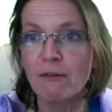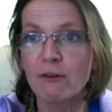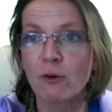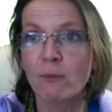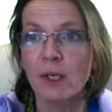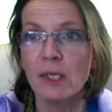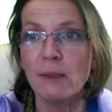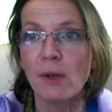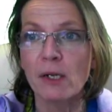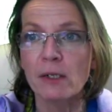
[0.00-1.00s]
save it from
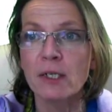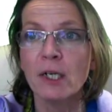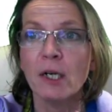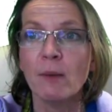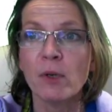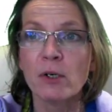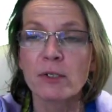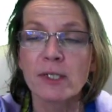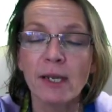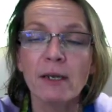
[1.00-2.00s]
their emails,
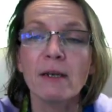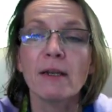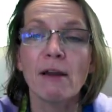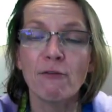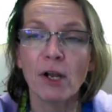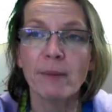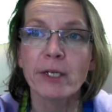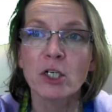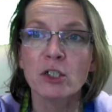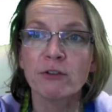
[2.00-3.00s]
because then their
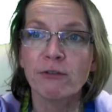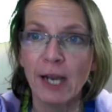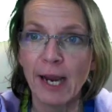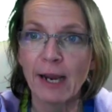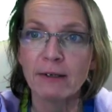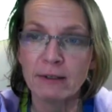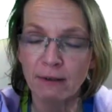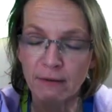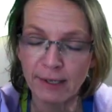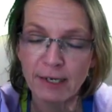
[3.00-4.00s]
file manager will
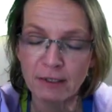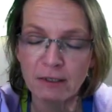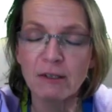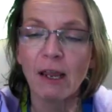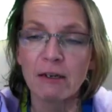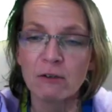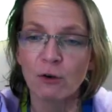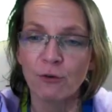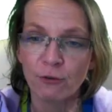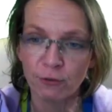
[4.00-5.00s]
add that
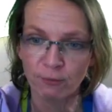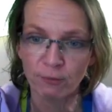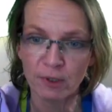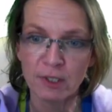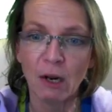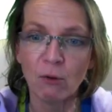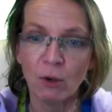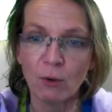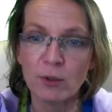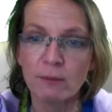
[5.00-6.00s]
date of the
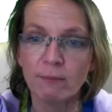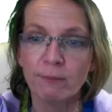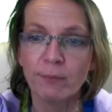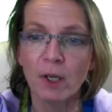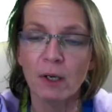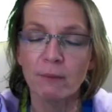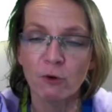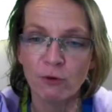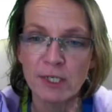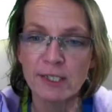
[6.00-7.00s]
download,
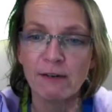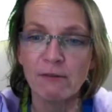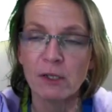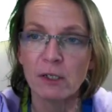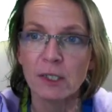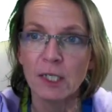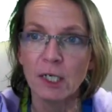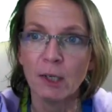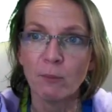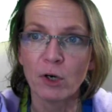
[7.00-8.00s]
or when saving
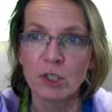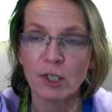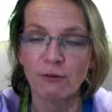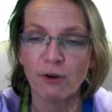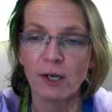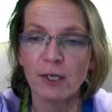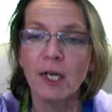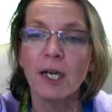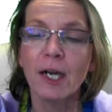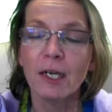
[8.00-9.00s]
the project
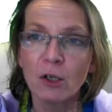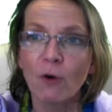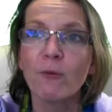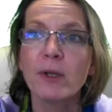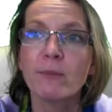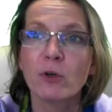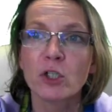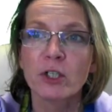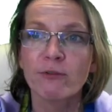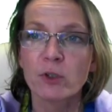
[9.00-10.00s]
file, and not
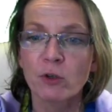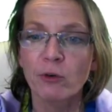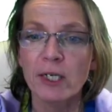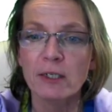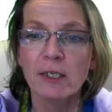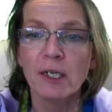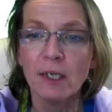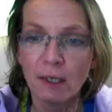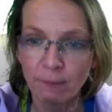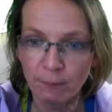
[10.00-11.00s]
when the project was
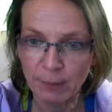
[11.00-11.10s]
created.